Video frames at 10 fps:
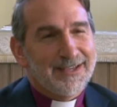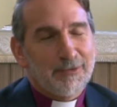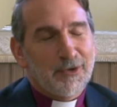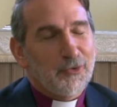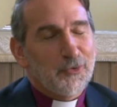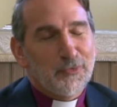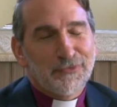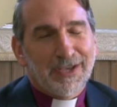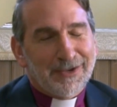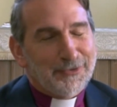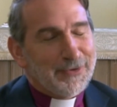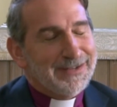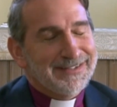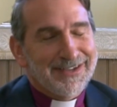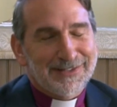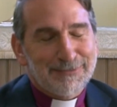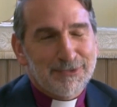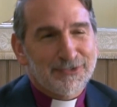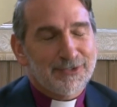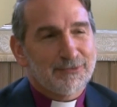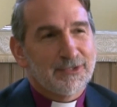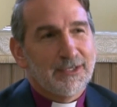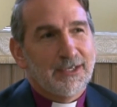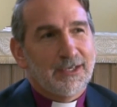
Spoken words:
I mean, although we've got great and godly bishops,